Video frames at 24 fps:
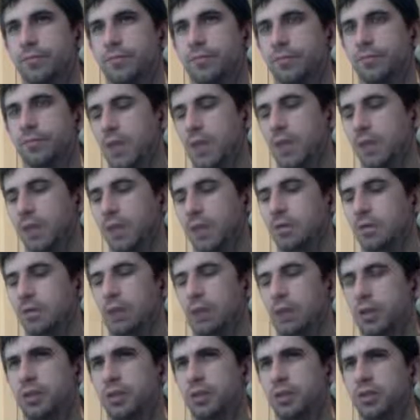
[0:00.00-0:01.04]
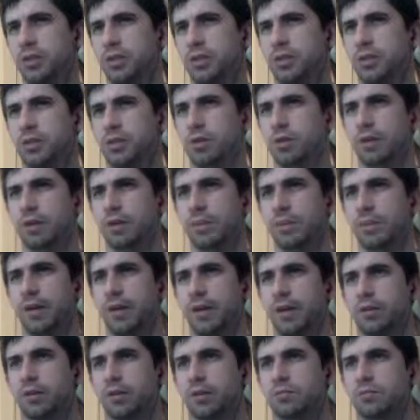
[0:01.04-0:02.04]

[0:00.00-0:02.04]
yeah, this should look better.